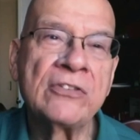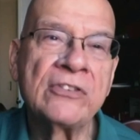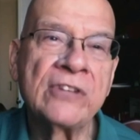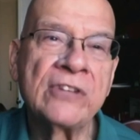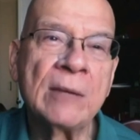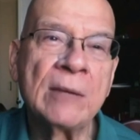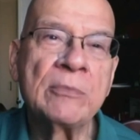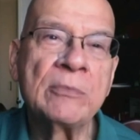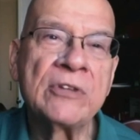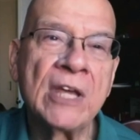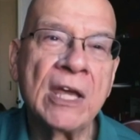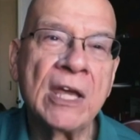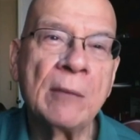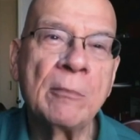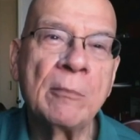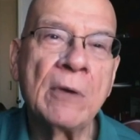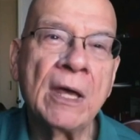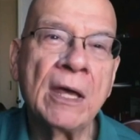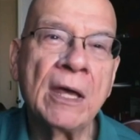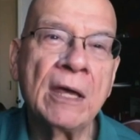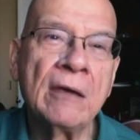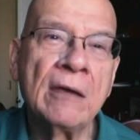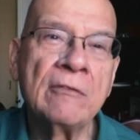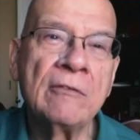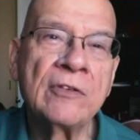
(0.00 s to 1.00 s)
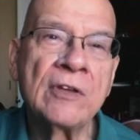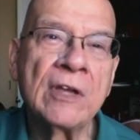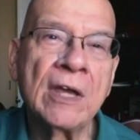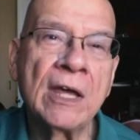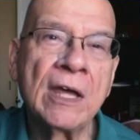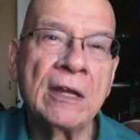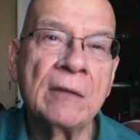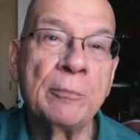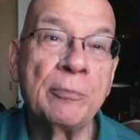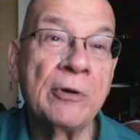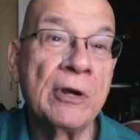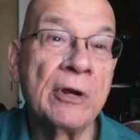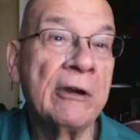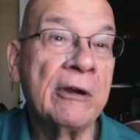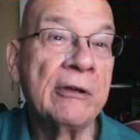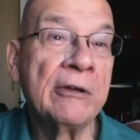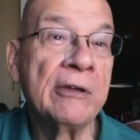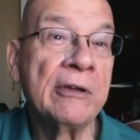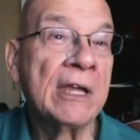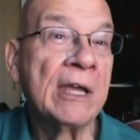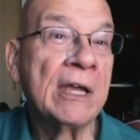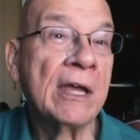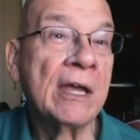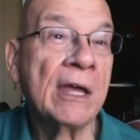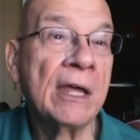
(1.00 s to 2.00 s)
But at the same time, I've got a
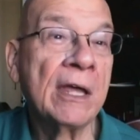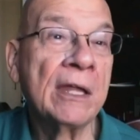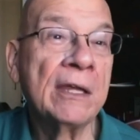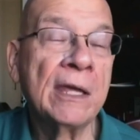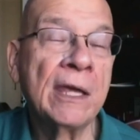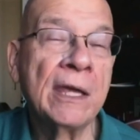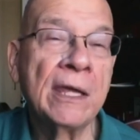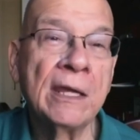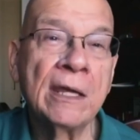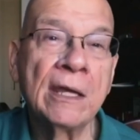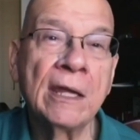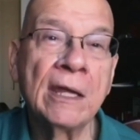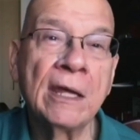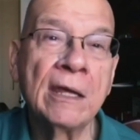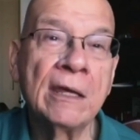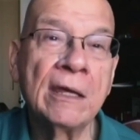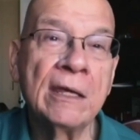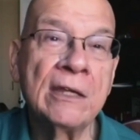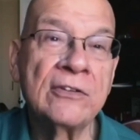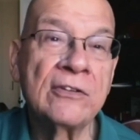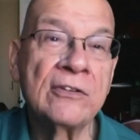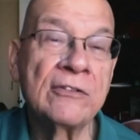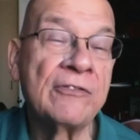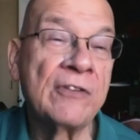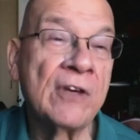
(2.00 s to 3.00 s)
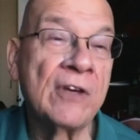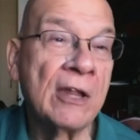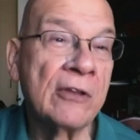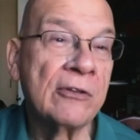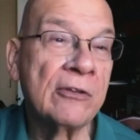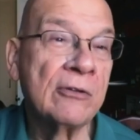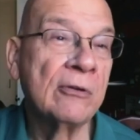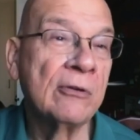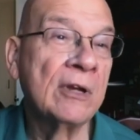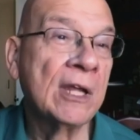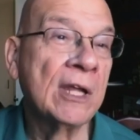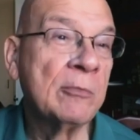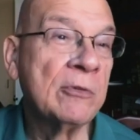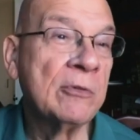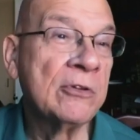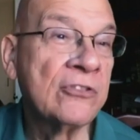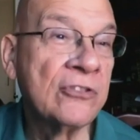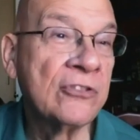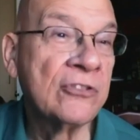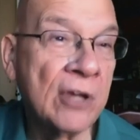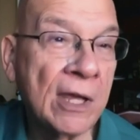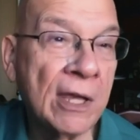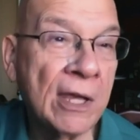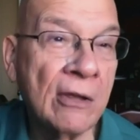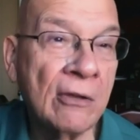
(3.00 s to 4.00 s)
prayer-hearing God, and he's a father, and I'm
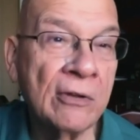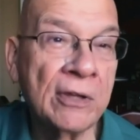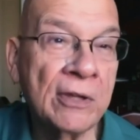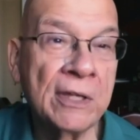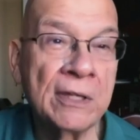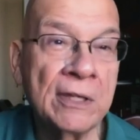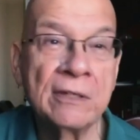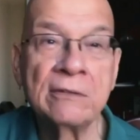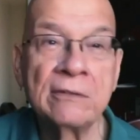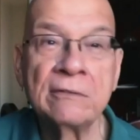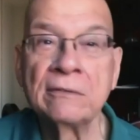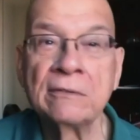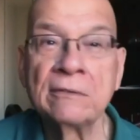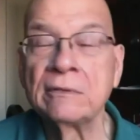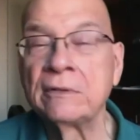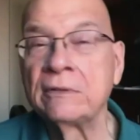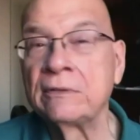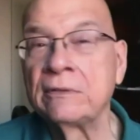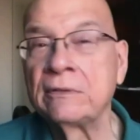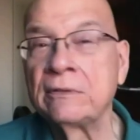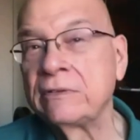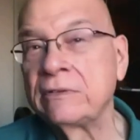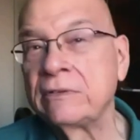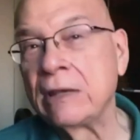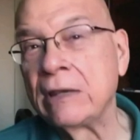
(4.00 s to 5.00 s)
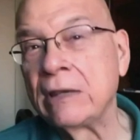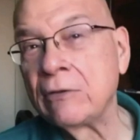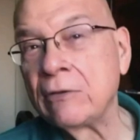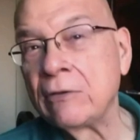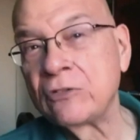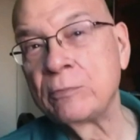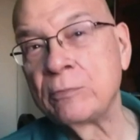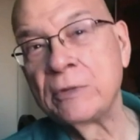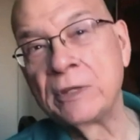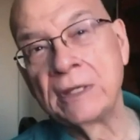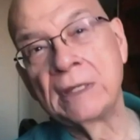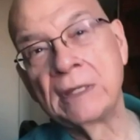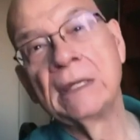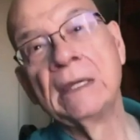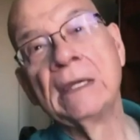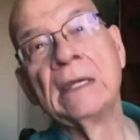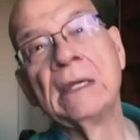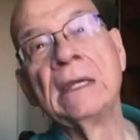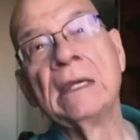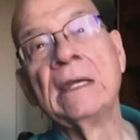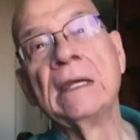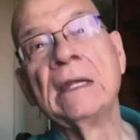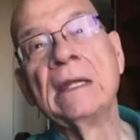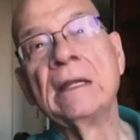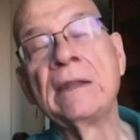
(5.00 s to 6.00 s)
his child, and he tells me
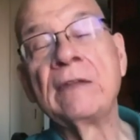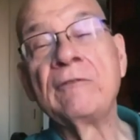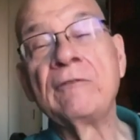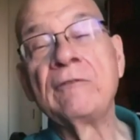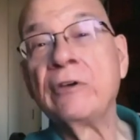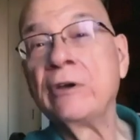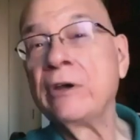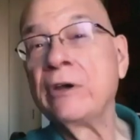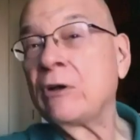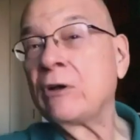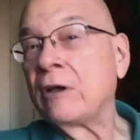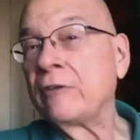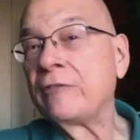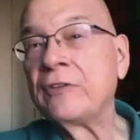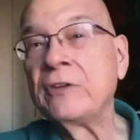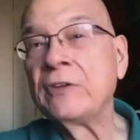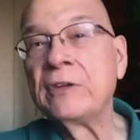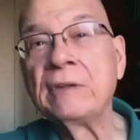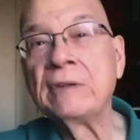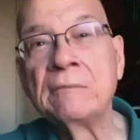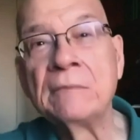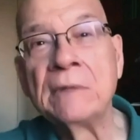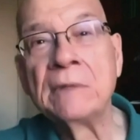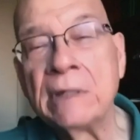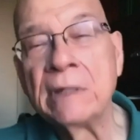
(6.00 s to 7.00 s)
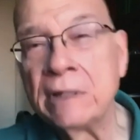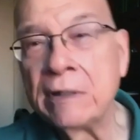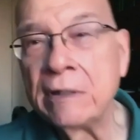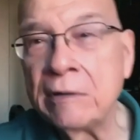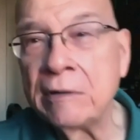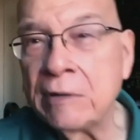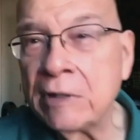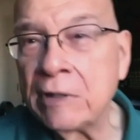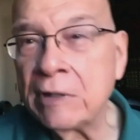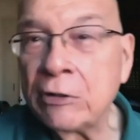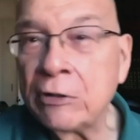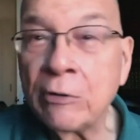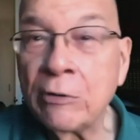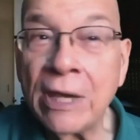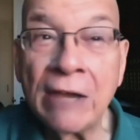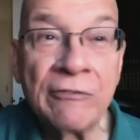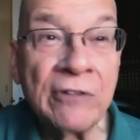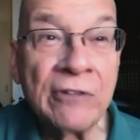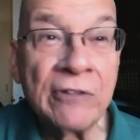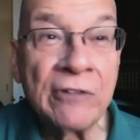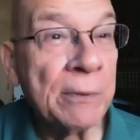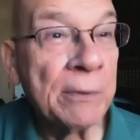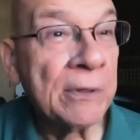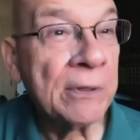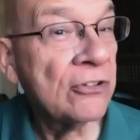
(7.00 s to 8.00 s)
that very often you
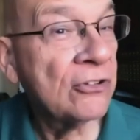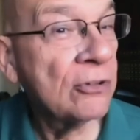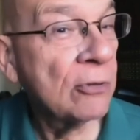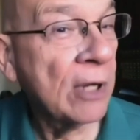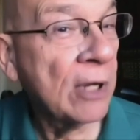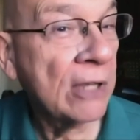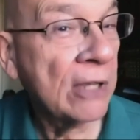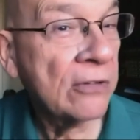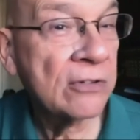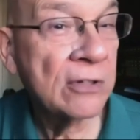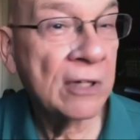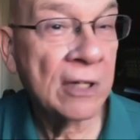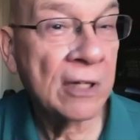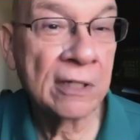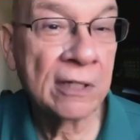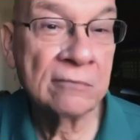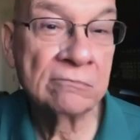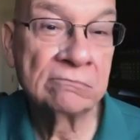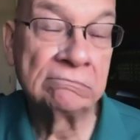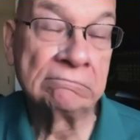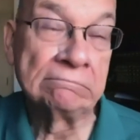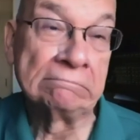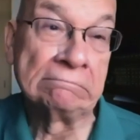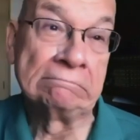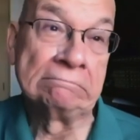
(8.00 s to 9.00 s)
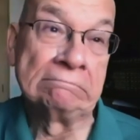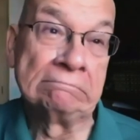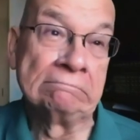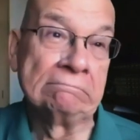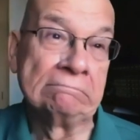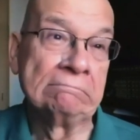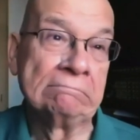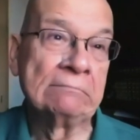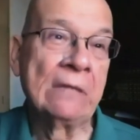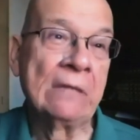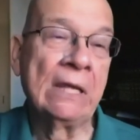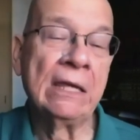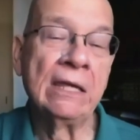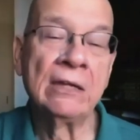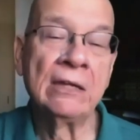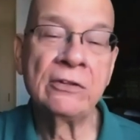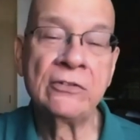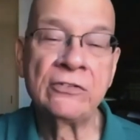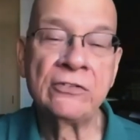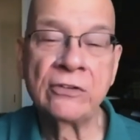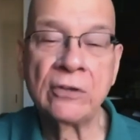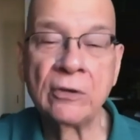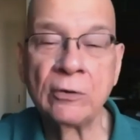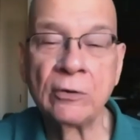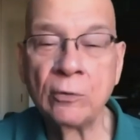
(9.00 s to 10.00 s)
have not because you ask not.
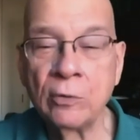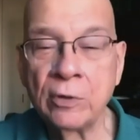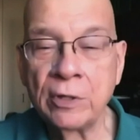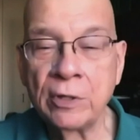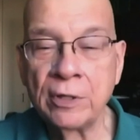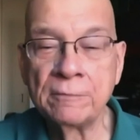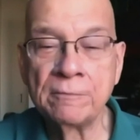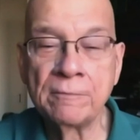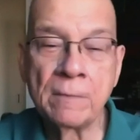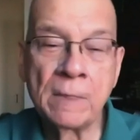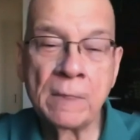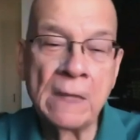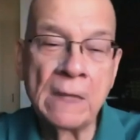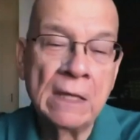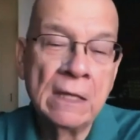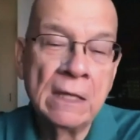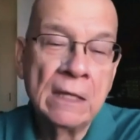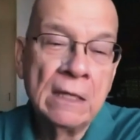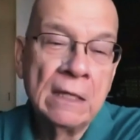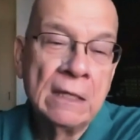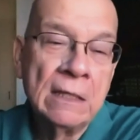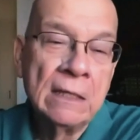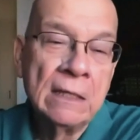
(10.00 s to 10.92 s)
And so,